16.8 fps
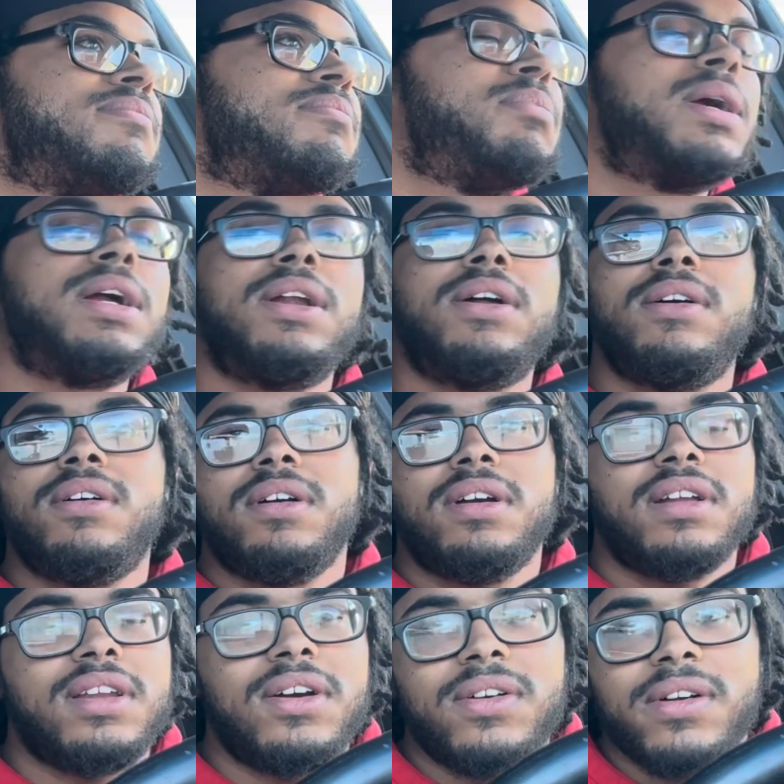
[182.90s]
Bro,
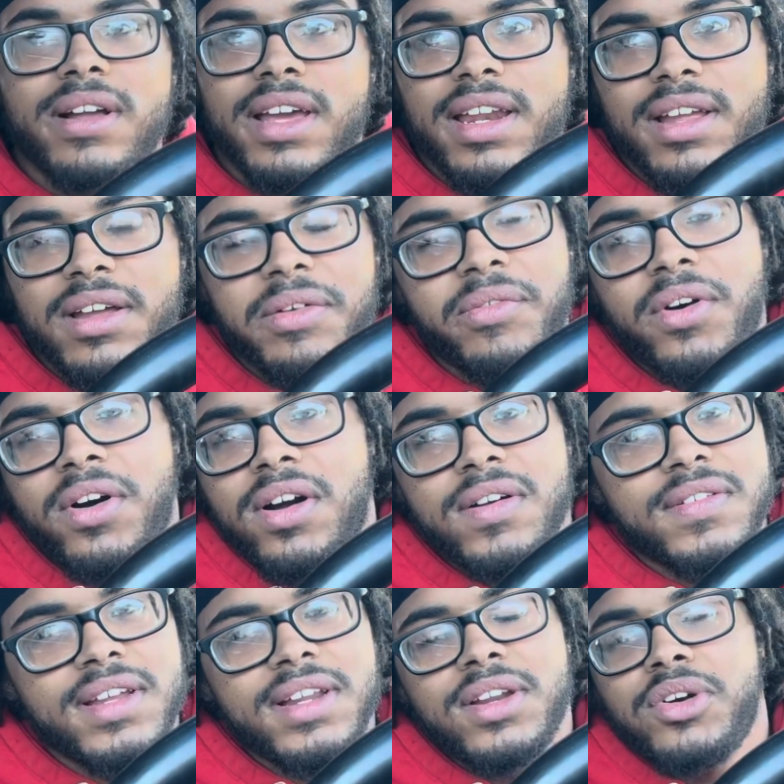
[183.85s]
don't get
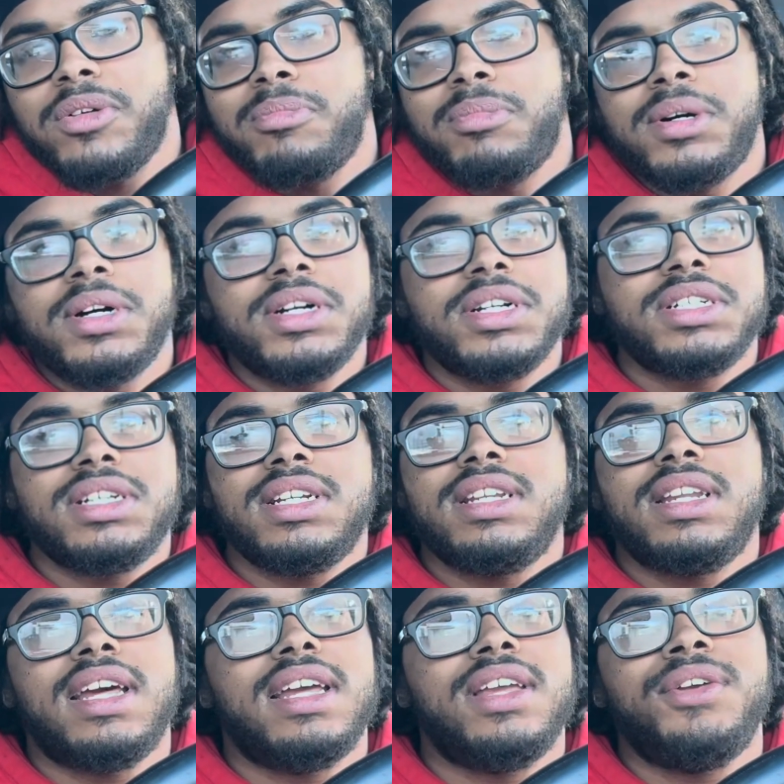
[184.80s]
involved in no
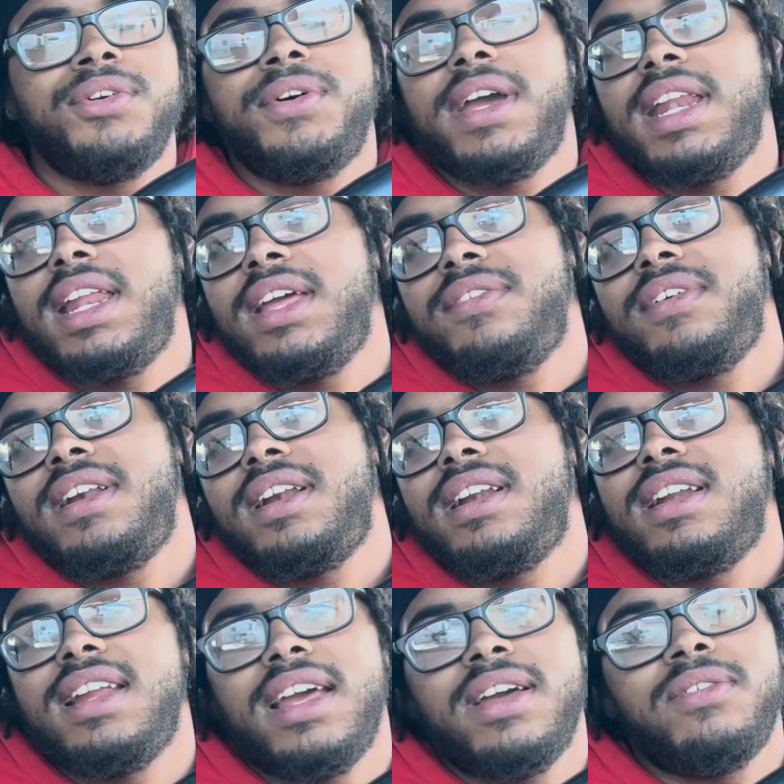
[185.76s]
bullshit that you ain't
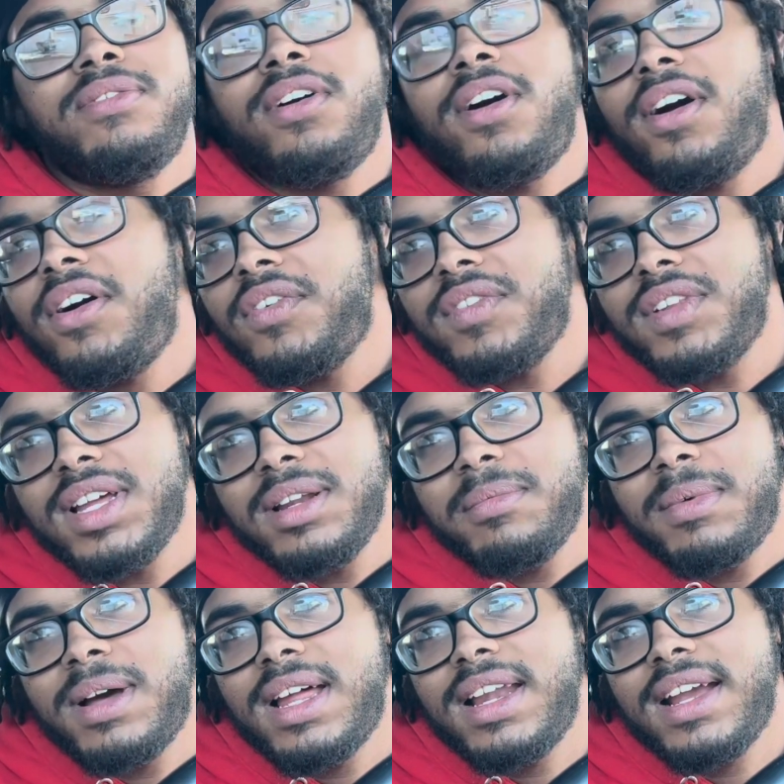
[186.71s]
even involved in,
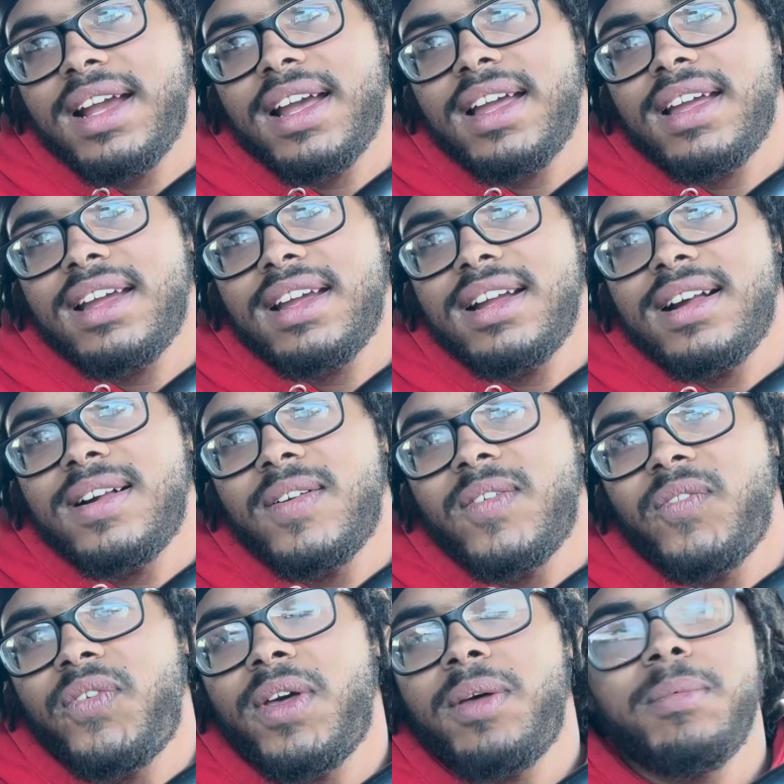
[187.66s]
my nigga.
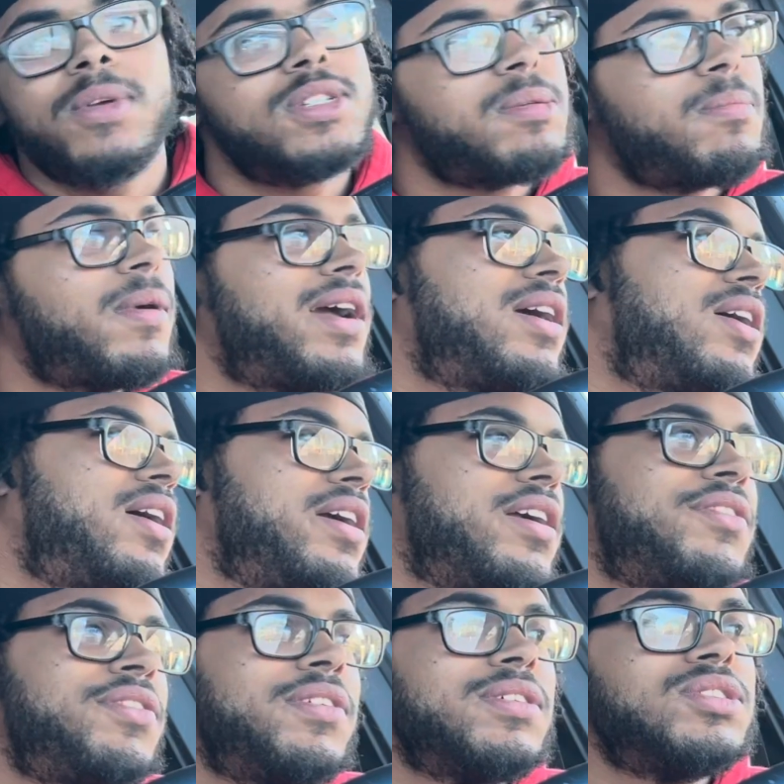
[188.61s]
You feel me? Somebody call
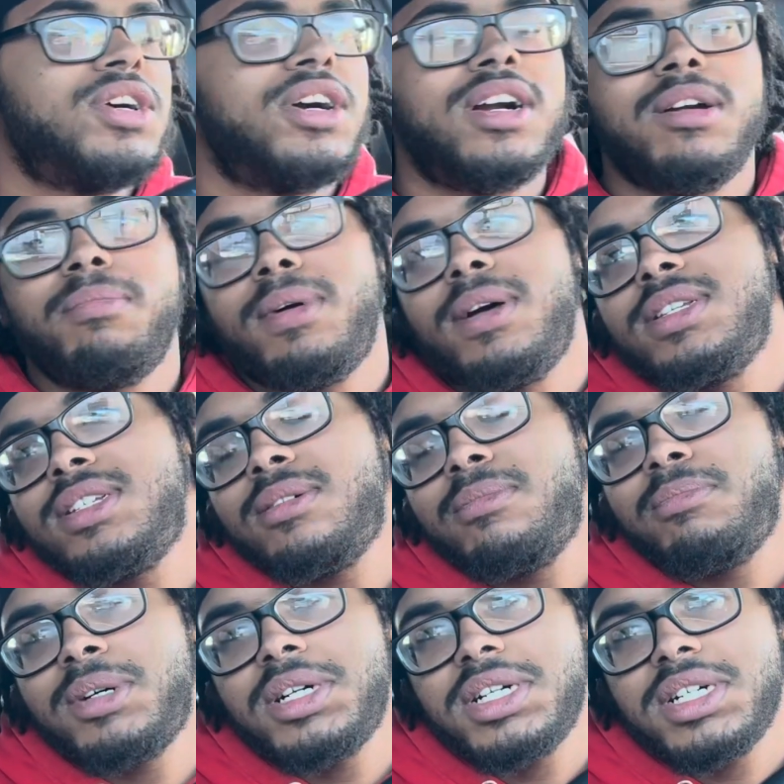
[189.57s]
your phone talking about
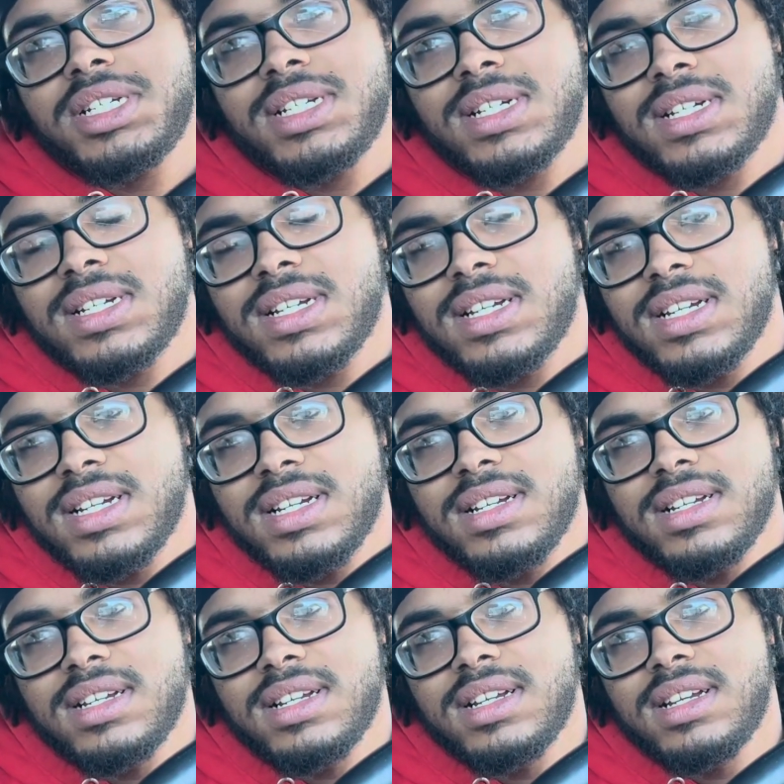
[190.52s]
some bullshit.
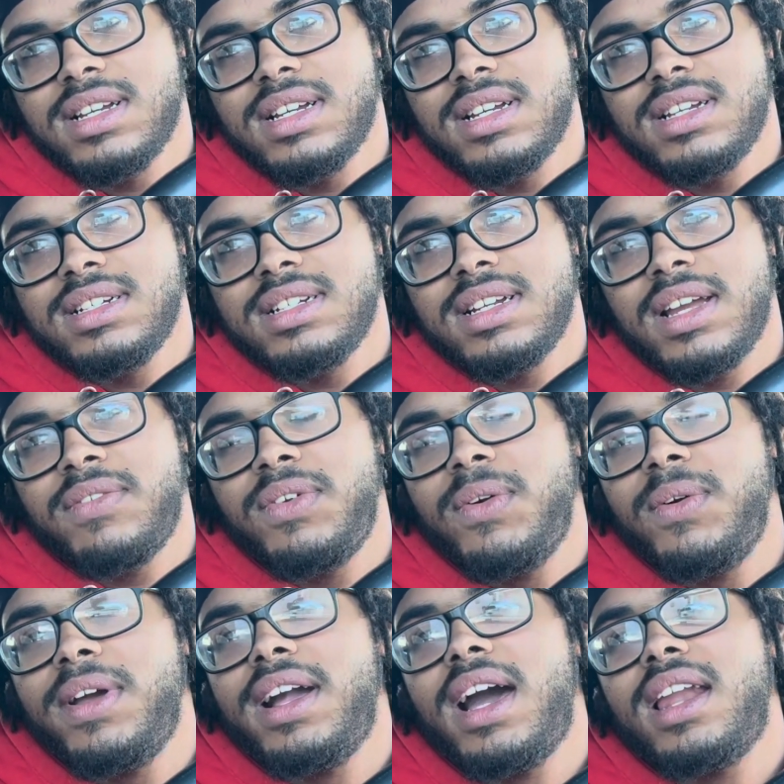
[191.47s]
If
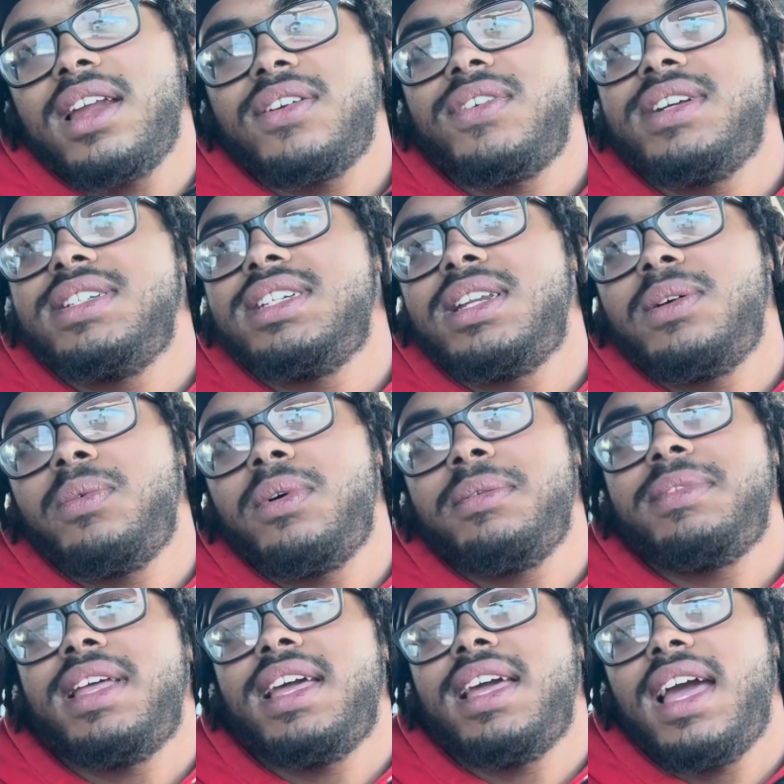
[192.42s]
you ain't got a reason to
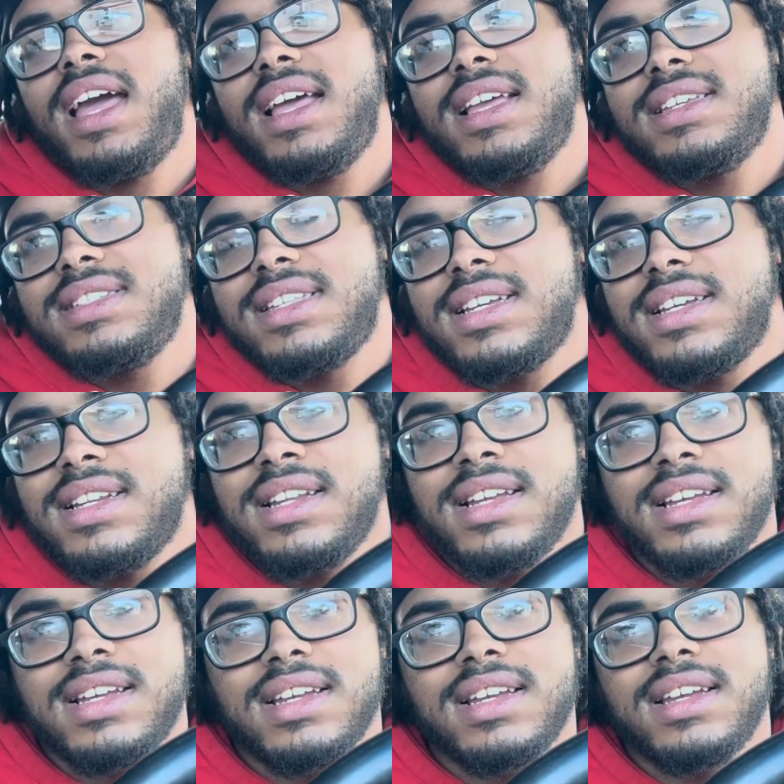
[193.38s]
whoop their ass, then
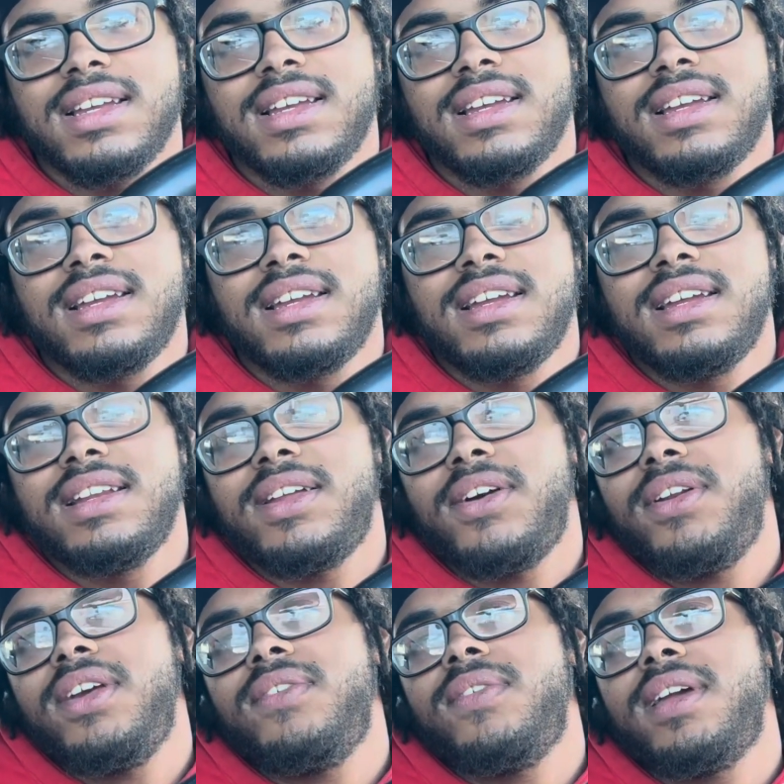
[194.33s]

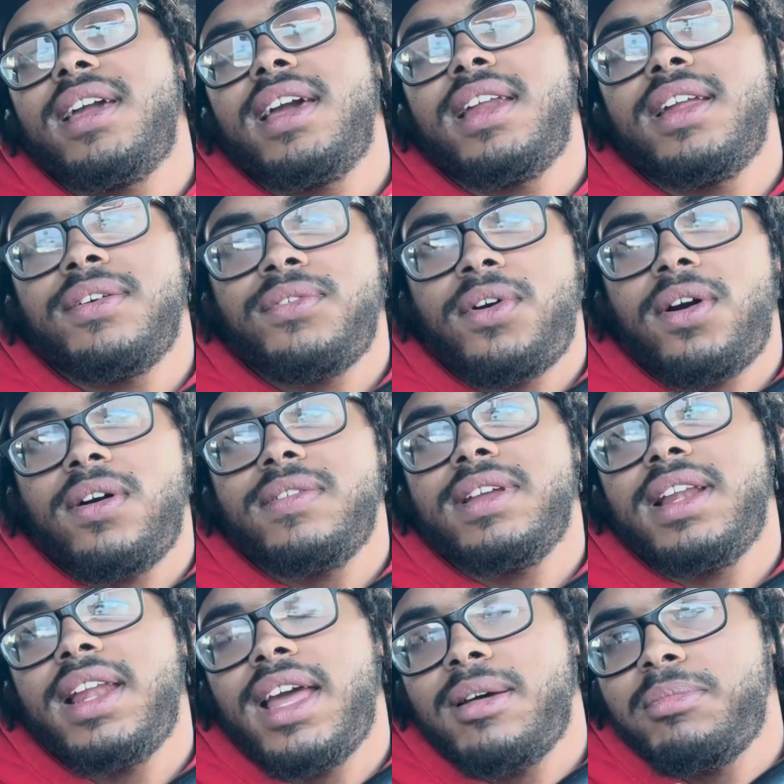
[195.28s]
don't even get involved
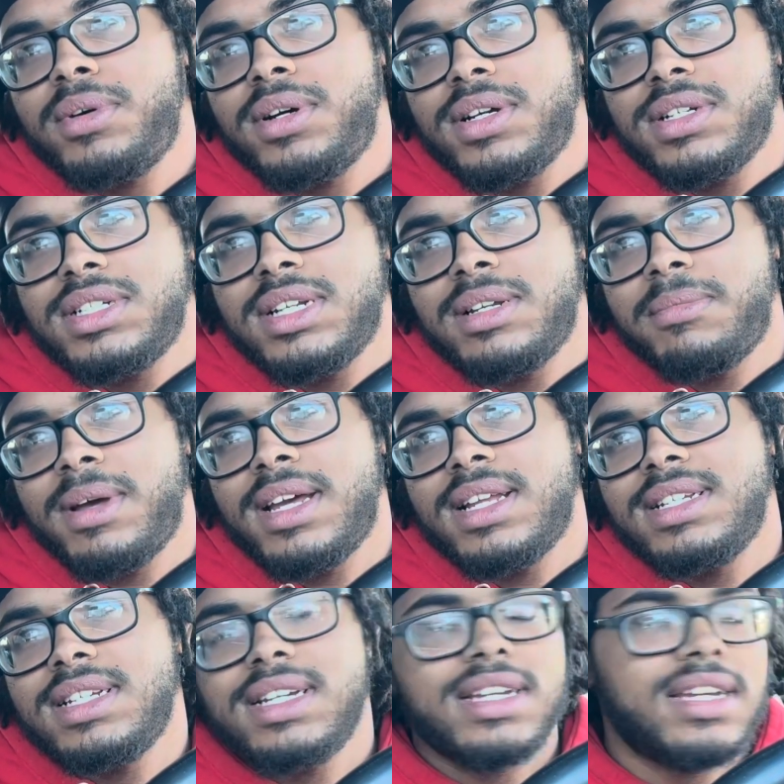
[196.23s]
in that bullshit, my
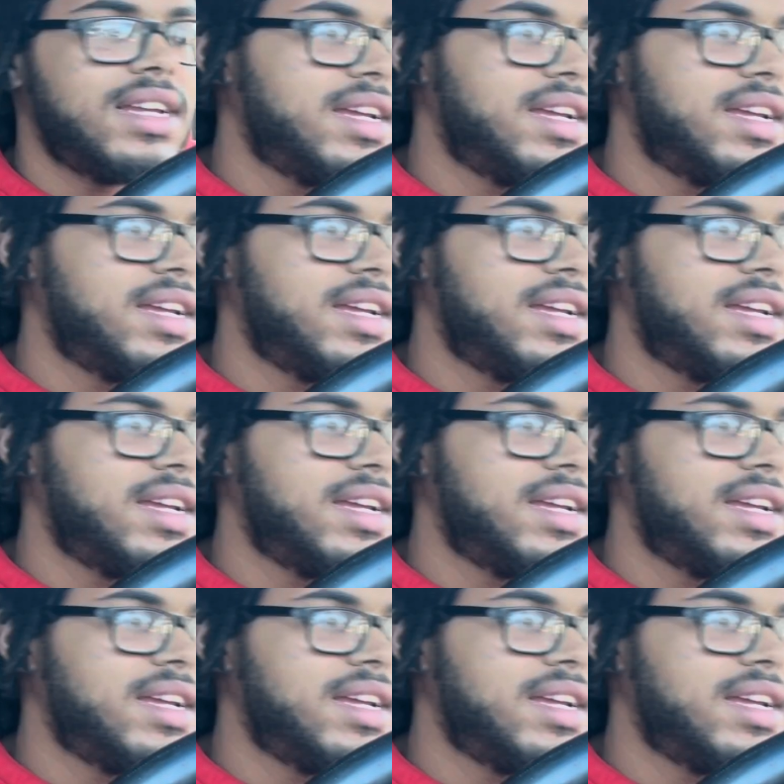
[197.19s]
G.